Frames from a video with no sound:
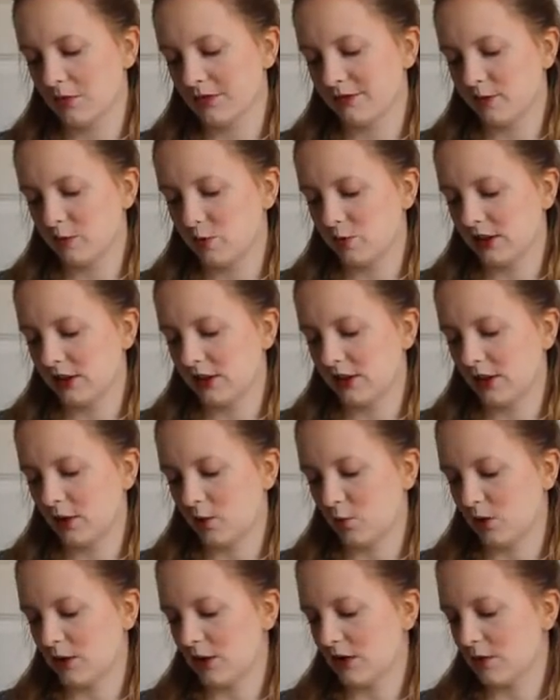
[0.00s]
of the
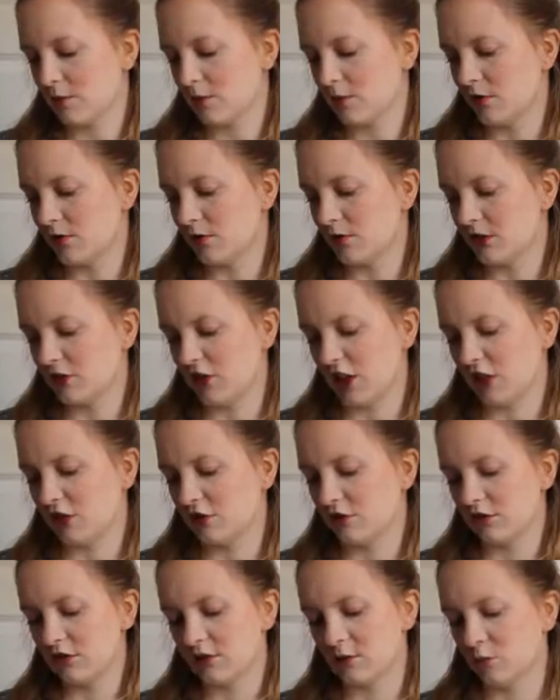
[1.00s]
wizarding world's most
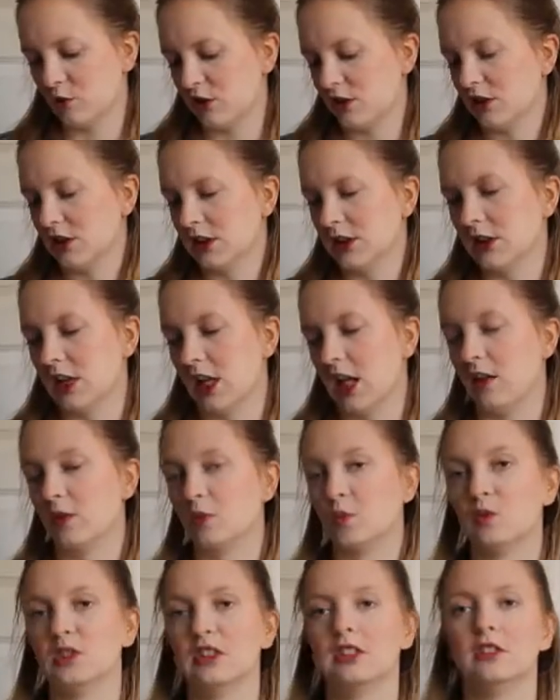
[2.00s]
dangerous witches
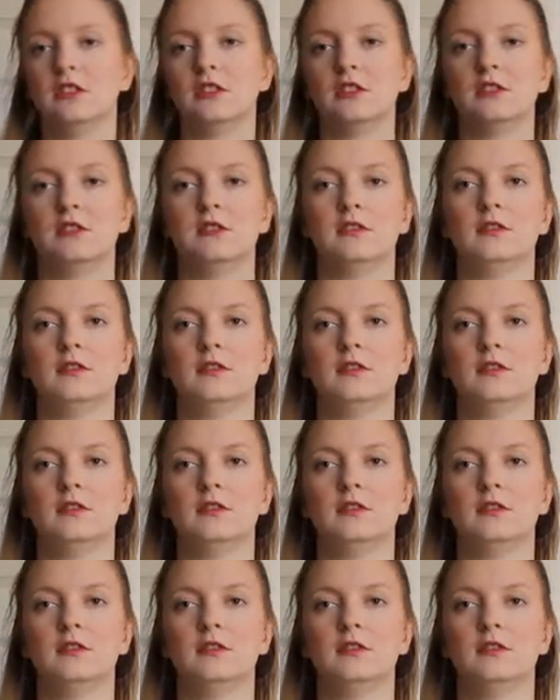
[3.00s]
and wizards.